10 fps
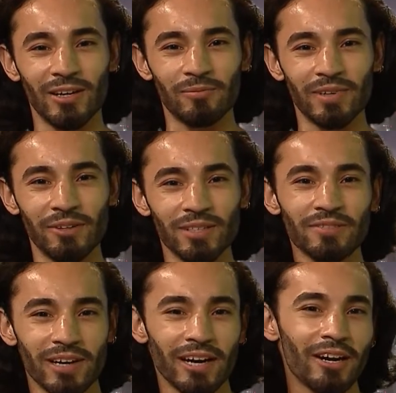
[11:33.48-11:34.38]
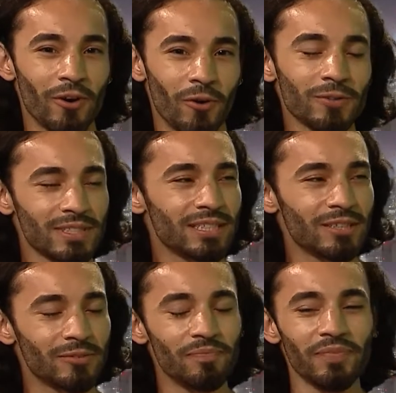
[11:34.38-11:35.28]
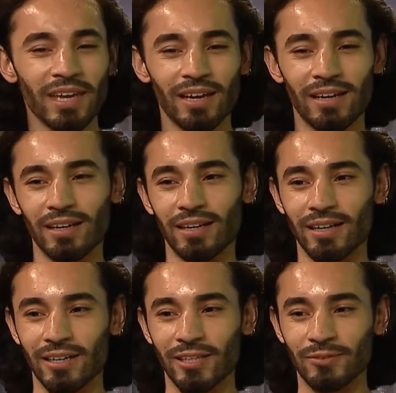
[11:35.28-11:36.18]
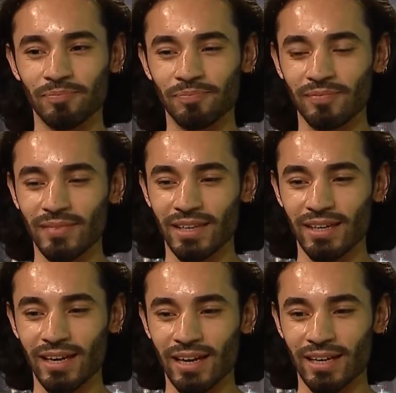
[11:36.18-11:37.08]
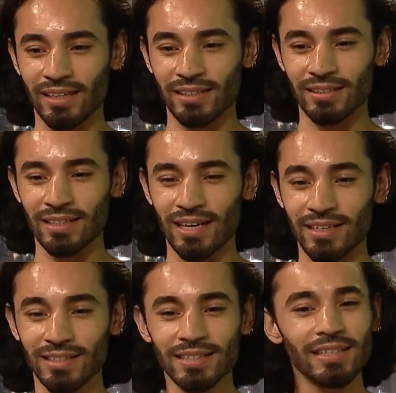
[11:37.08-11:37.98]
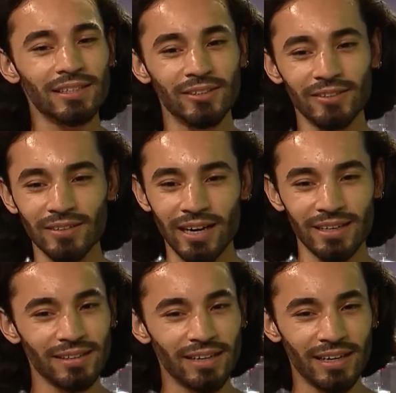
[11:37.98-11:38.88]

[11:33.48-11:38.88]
it was very wholesome. And I still, I